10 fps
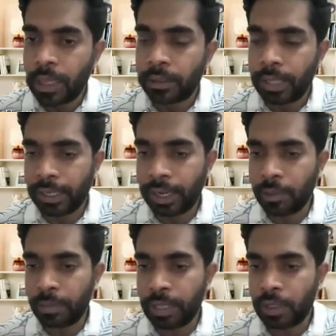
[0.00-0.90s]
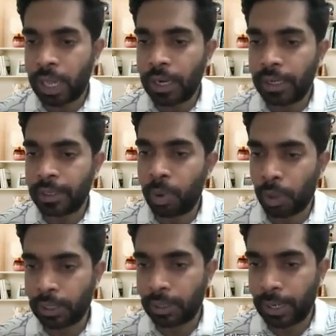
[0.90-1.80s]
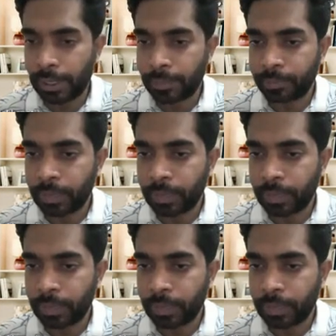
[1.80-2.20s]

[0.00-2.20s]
There can be a genetic bottleneck.